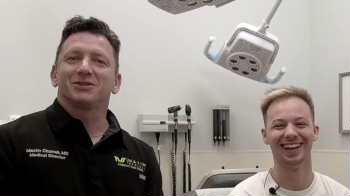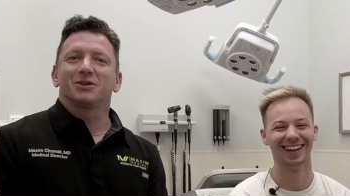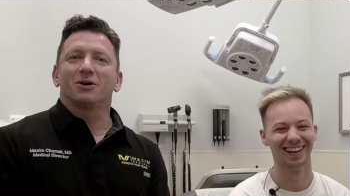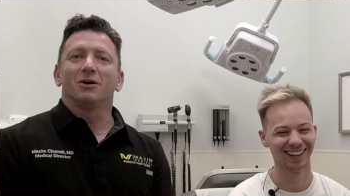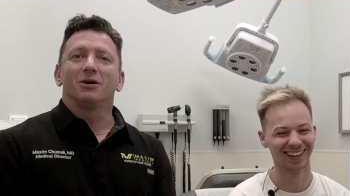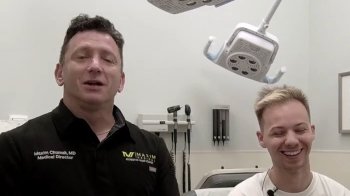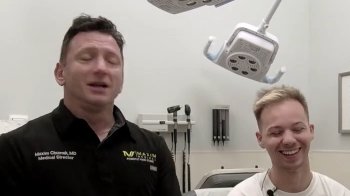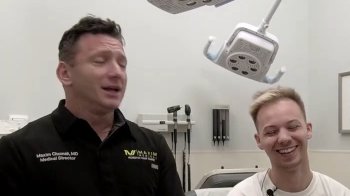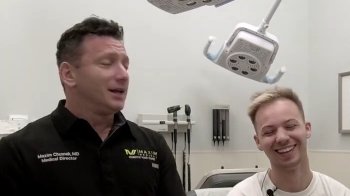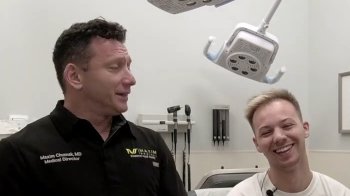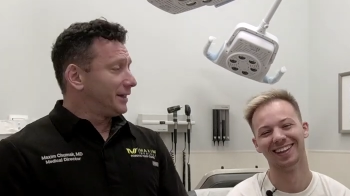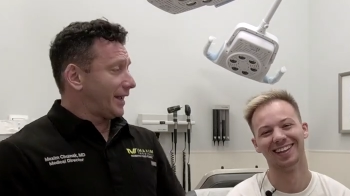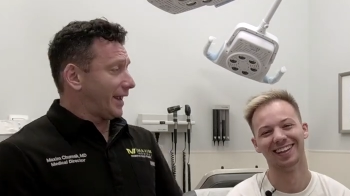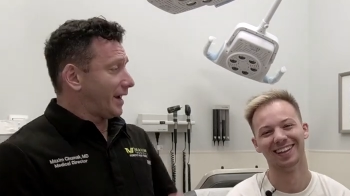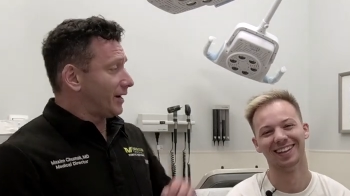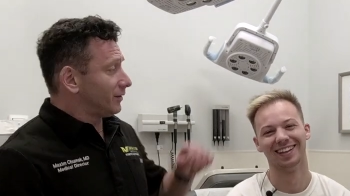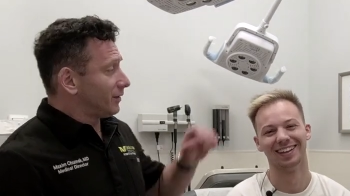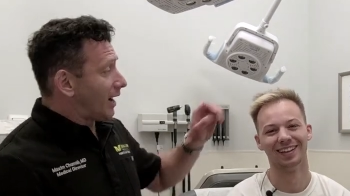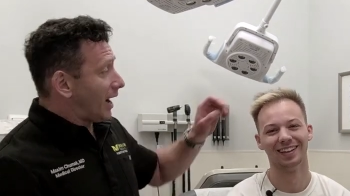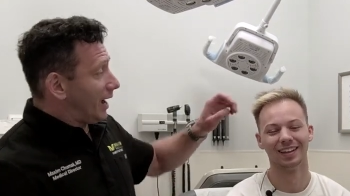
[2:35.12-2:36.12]
Speaker 1: so the
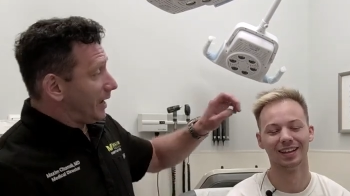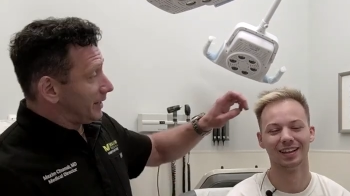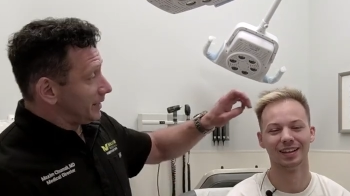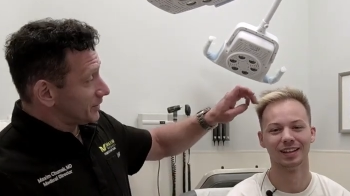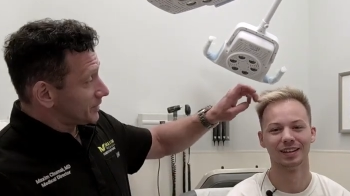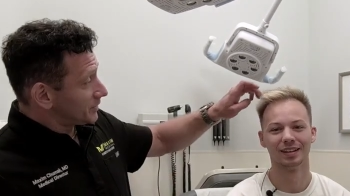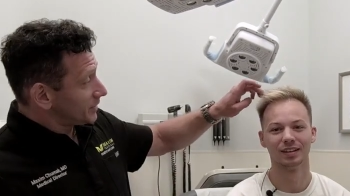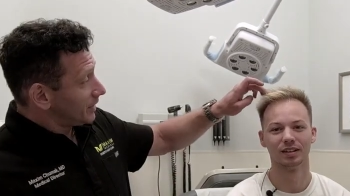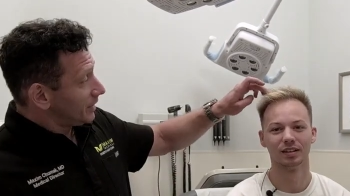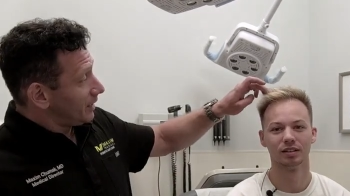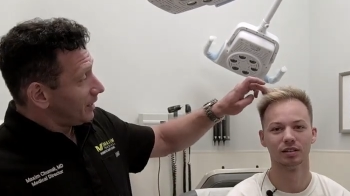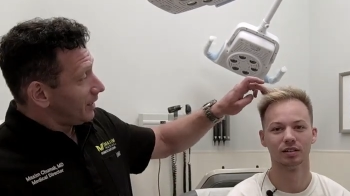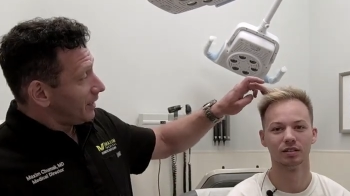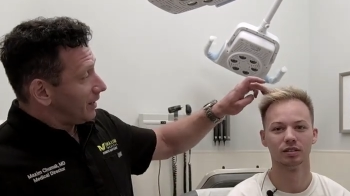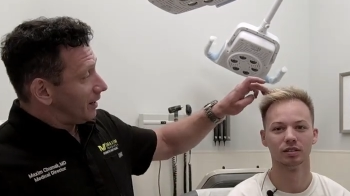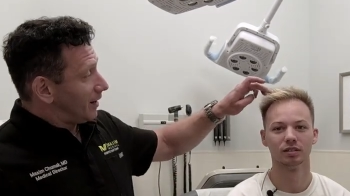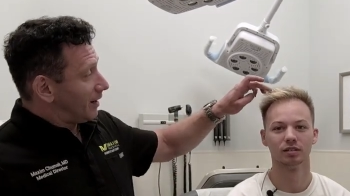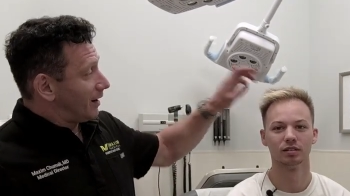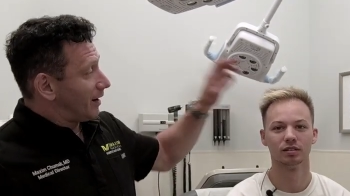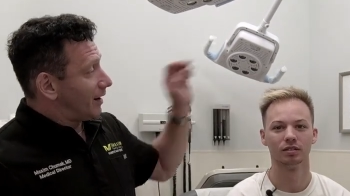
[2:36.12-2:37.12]
hairline is
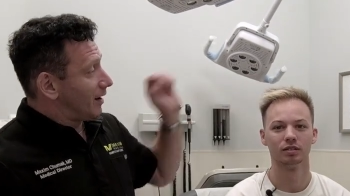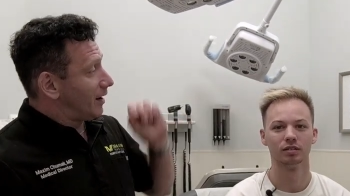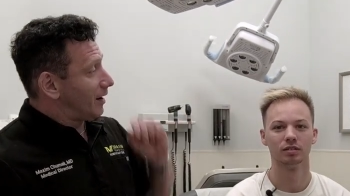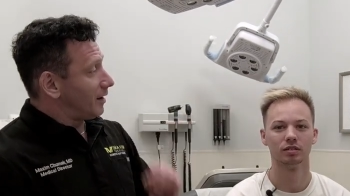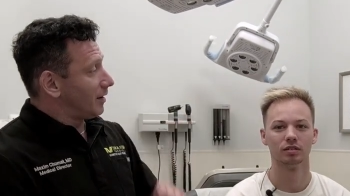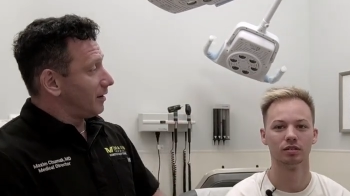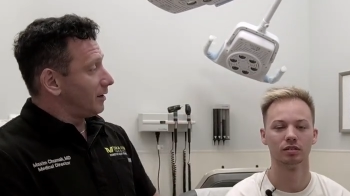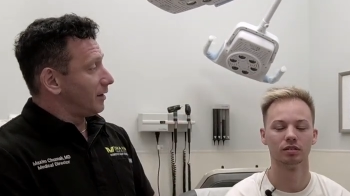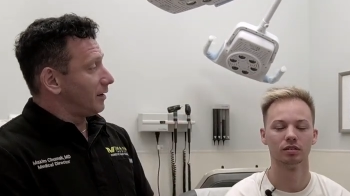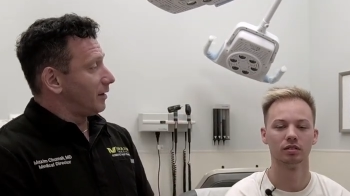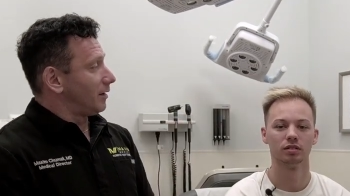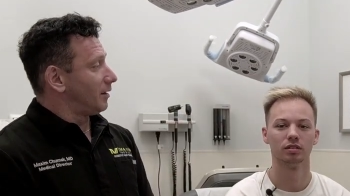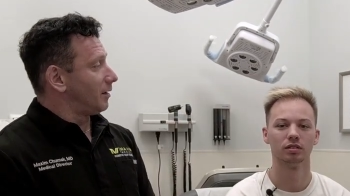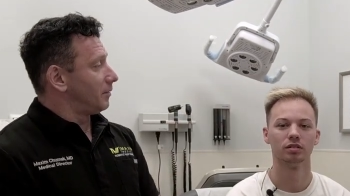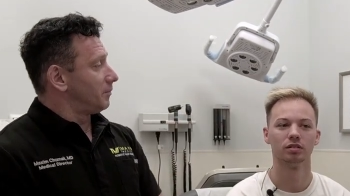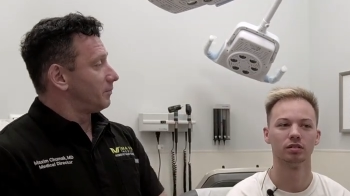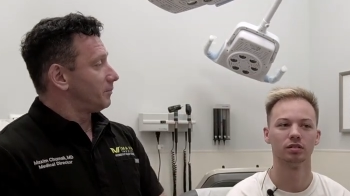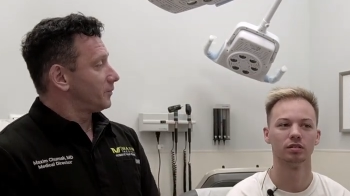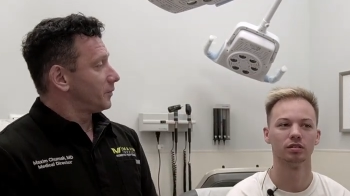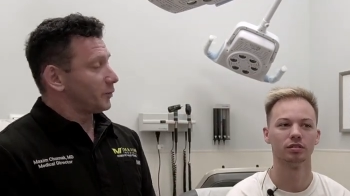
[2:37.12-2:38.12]
uh,
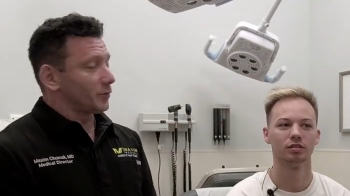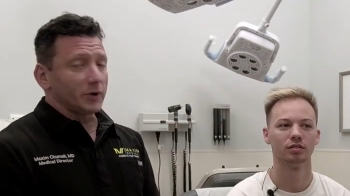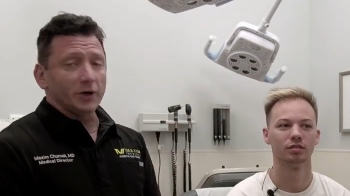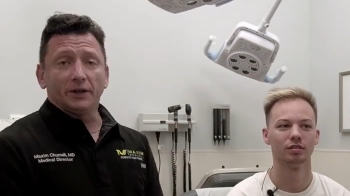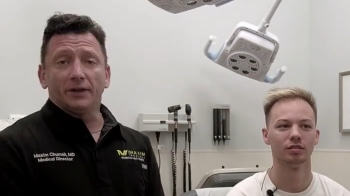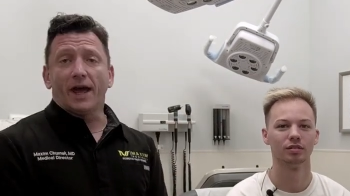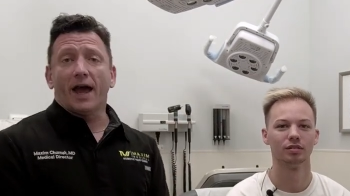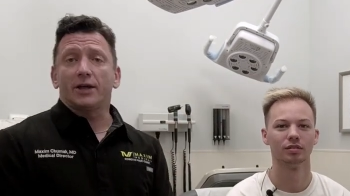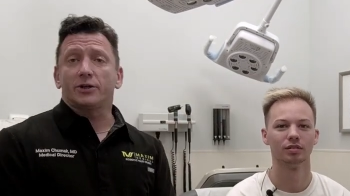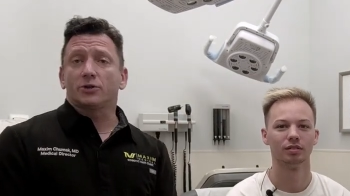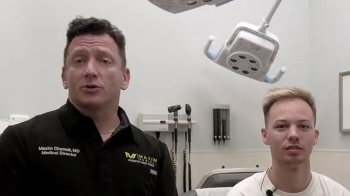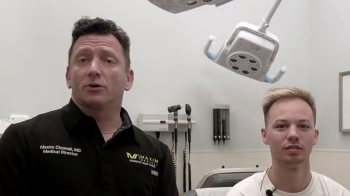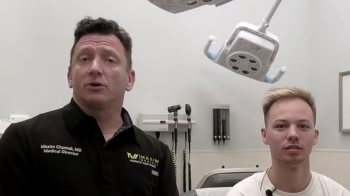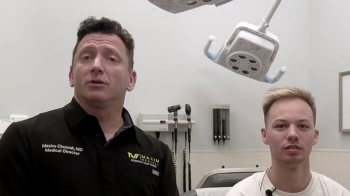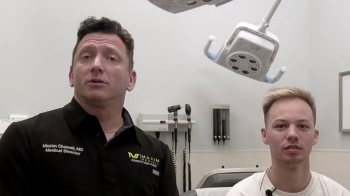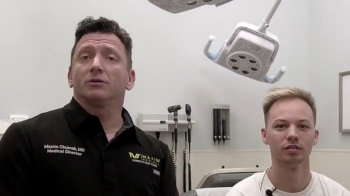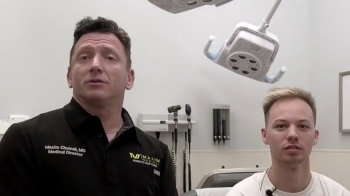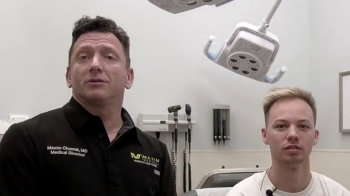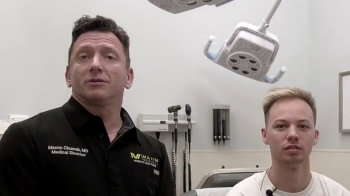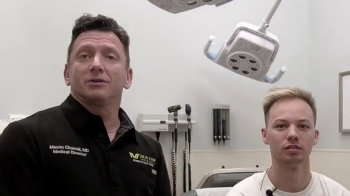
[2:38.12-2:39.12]
um, pretty
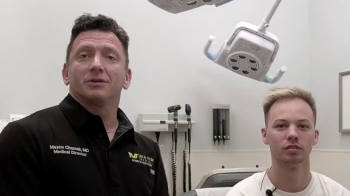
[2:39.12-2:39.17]
natural.